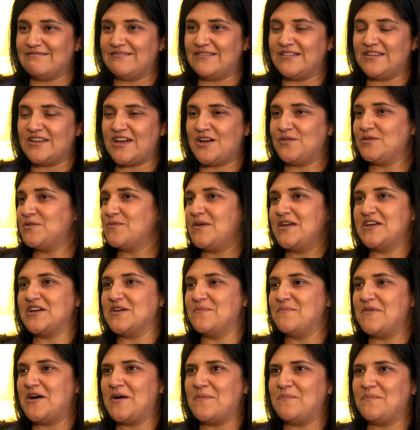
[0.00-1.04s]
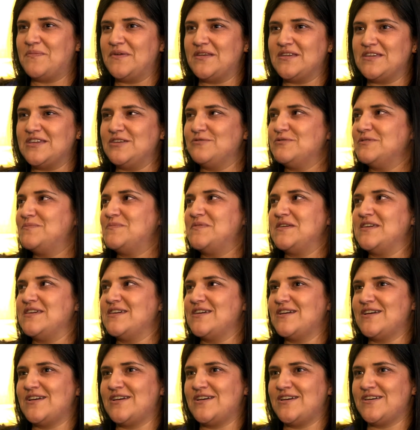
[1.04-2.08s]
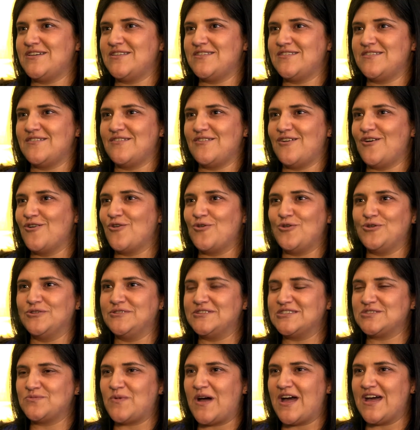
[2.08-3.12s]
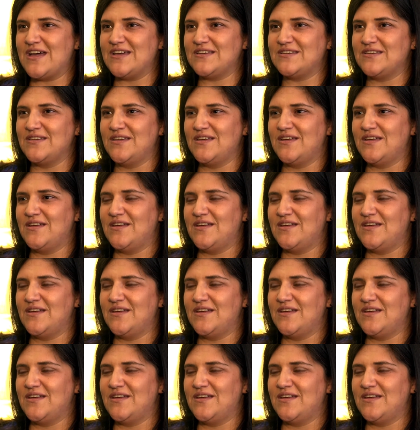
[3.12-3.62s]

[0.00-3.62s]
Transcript: And I would wake him up, and he would be in a cold sweat.